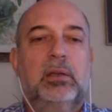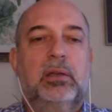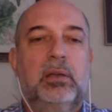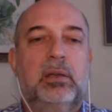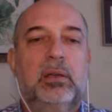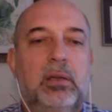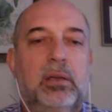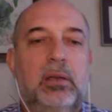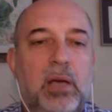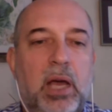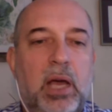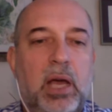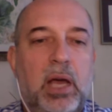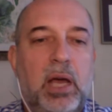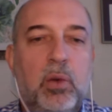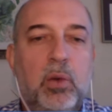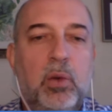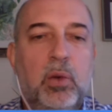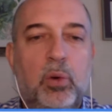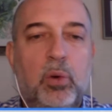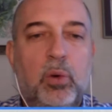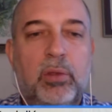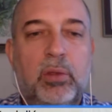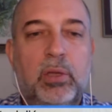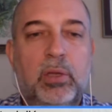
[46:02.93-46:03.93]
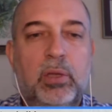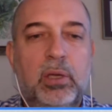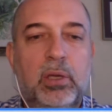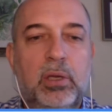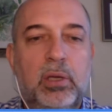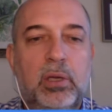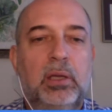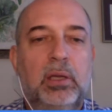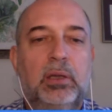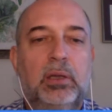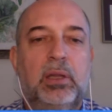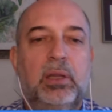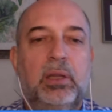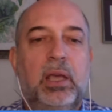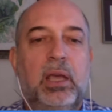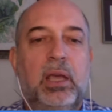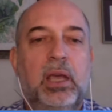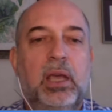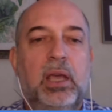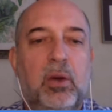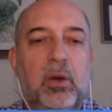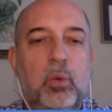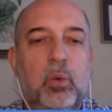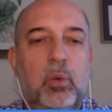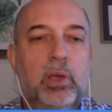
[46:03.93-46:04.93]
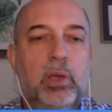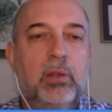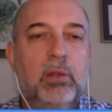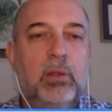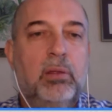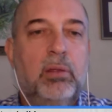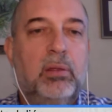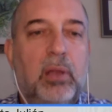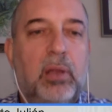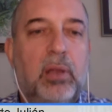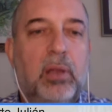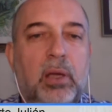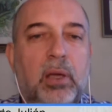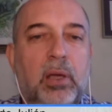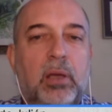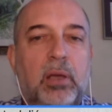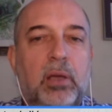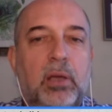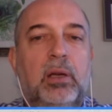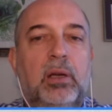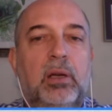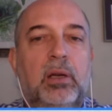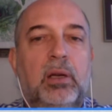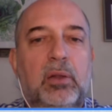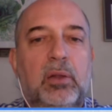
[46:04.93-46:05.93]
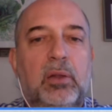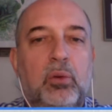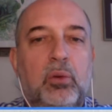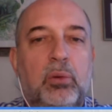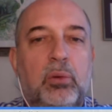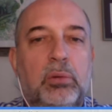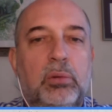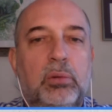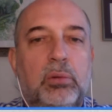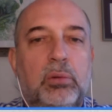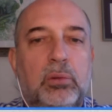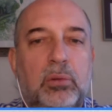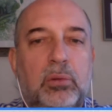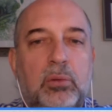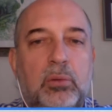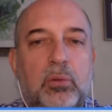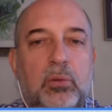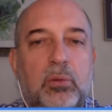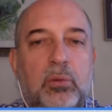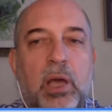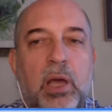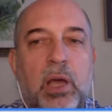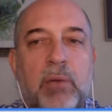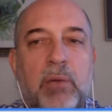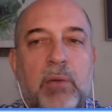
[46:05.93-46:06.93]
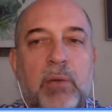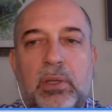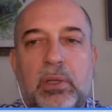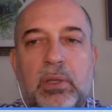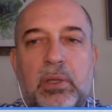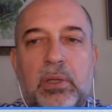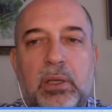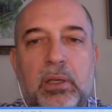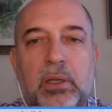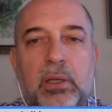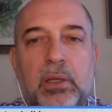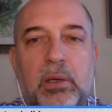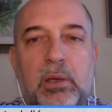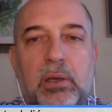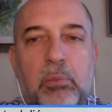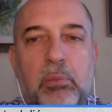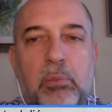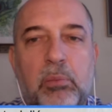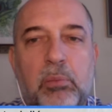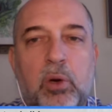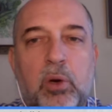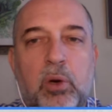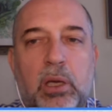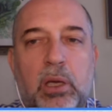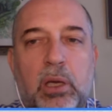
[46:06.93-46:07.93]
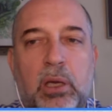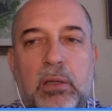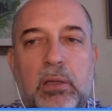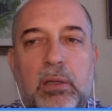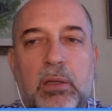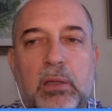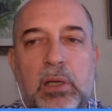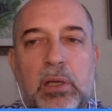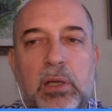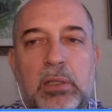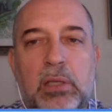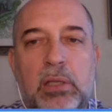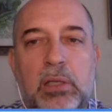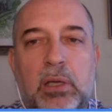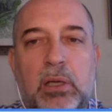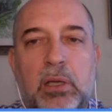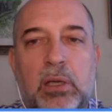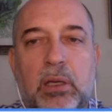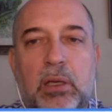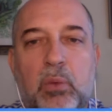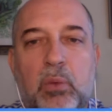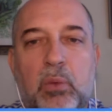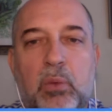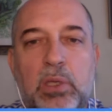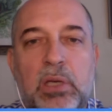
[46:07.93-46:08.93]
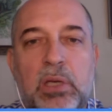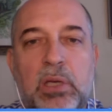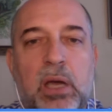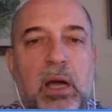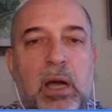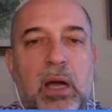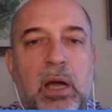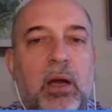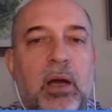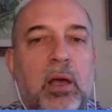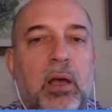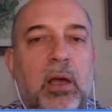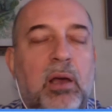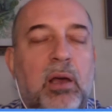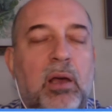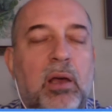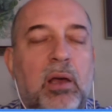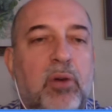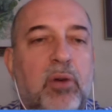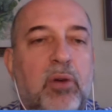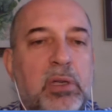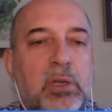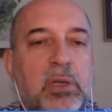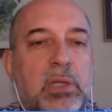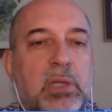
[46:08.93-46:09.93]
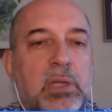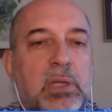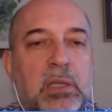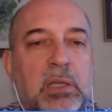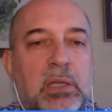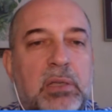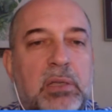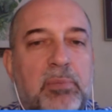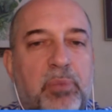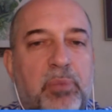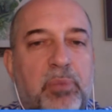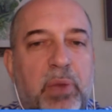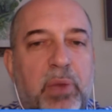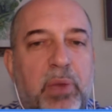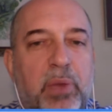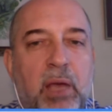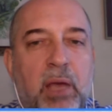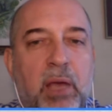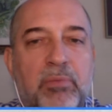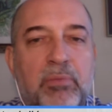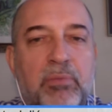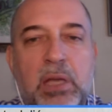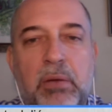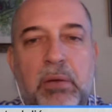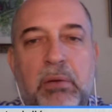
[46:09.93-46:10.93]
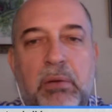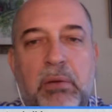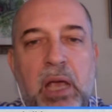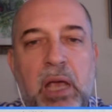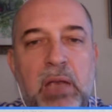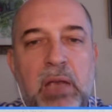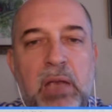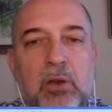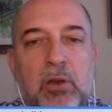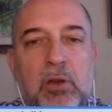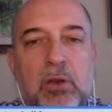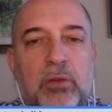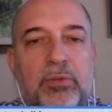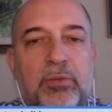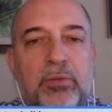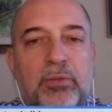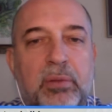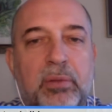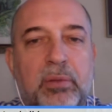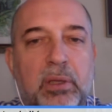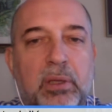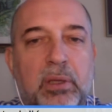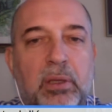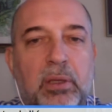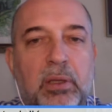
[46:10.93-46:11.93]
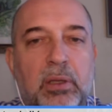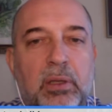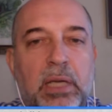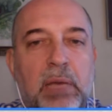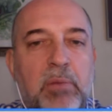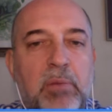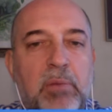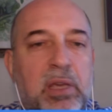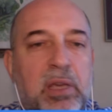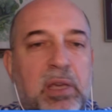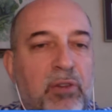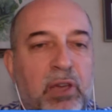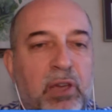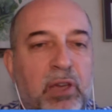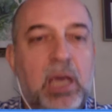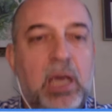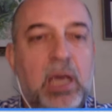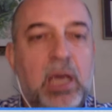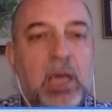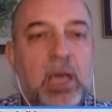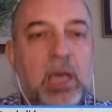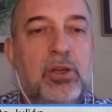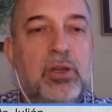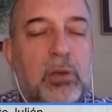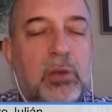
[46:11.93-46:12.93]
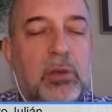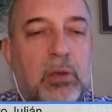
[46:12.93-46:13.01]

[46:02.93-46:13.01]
I would take care with to have the MOOC interesting, which are, for instance, have some kind of gamification.